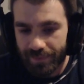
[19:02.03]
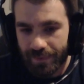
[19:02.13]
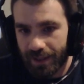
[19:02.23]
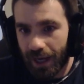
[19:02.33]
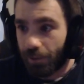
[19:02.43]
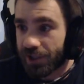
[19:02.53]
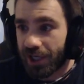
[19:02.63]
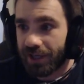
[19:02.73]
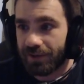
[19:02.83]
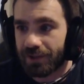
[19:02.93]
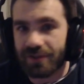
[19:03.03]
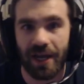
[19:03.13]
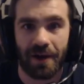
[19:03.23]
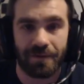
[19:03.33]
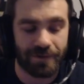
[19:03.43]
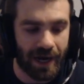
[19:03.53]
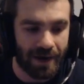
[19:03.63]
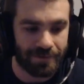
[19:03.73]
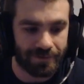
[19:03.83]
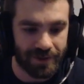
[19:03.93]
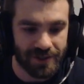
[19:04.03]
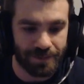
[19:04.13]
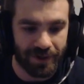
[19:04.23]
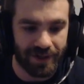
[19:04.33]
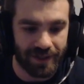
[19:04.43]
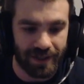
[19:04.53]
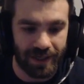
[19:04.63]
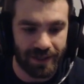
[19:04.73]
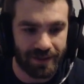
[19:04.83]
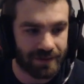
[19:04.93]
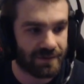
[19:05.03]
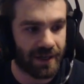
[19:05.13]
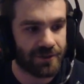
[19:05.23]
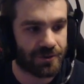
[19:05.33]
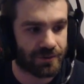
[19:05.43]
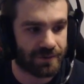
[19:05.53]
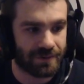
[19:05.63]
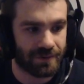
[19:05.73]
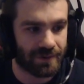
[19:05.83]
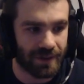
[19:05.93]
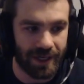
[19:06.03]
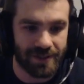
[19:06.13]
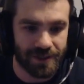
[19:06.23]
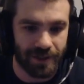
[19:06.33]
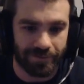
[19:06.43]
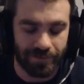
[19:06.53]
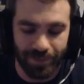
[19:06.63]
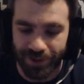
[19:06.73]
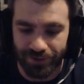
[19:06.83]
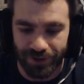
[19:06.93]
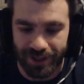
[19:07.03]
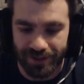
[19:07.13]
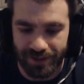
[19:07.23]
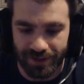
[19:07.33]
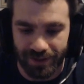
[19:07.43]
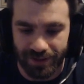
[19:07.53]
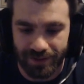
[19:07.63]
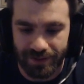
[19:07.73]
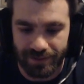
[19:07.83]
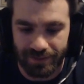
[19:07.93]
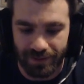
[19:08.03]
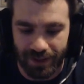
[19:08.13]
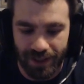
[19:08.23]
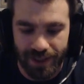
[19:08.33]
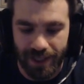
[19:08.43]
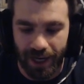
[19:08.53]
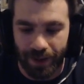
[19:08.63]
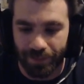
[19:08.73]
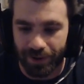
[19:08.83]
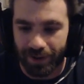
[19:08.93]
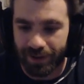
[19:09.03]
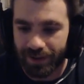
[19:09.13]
I wish I didn't look down for half of this, but I it's tough for me to look into the camera.